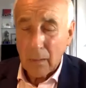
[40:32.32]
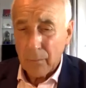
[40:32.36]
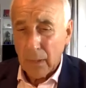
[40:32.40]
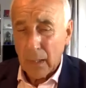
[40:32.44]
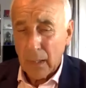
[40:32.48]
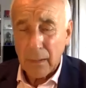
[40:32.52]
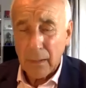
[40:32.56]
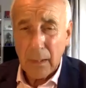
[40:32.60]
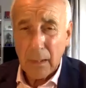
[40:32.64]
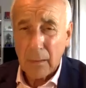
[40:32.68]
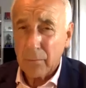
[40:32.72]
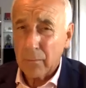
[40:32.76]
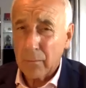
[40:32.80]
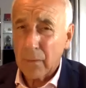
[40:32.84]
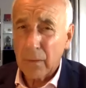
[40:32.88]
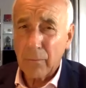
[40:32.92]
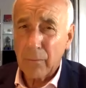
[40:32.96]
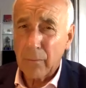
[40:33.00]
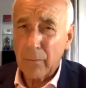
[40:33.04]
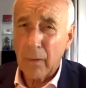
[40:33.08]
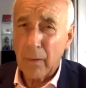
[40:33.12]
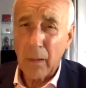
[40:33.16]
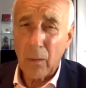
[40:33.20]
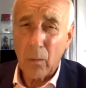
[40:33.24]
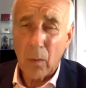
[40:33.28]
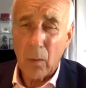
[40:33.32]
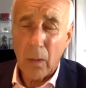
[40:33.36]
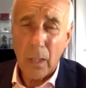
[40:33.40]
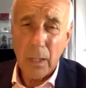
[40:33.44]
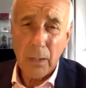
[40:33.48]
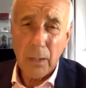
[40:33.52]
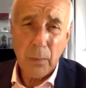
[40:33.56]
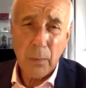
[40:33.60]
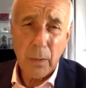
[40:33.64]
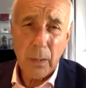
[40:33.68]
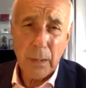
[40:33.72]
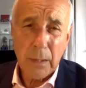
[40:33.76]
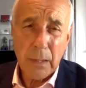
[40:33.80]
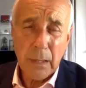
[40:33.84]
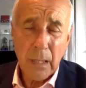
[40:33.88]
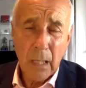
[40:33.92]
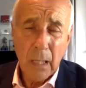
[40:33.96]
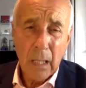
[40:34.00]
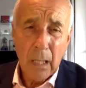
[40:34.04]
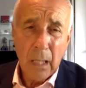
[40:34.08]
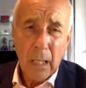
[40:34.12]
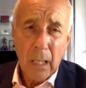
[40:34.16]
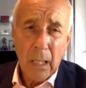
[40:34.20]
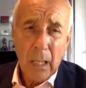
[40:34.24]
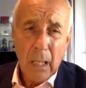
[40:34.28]
I think very wise words.
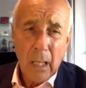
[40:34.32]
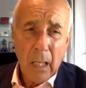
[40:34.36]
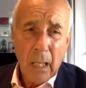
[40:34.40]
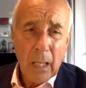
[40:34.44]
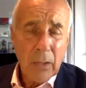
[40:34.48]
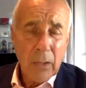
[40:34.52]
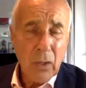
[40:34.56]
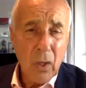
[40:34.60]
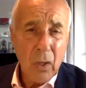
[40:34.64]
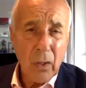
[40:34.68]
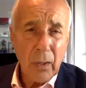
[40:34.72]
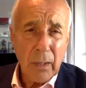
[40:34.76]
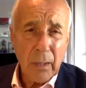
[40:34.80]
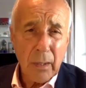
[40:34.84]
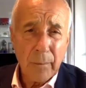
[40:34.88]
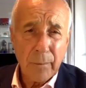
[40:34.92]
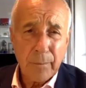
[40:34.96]
John.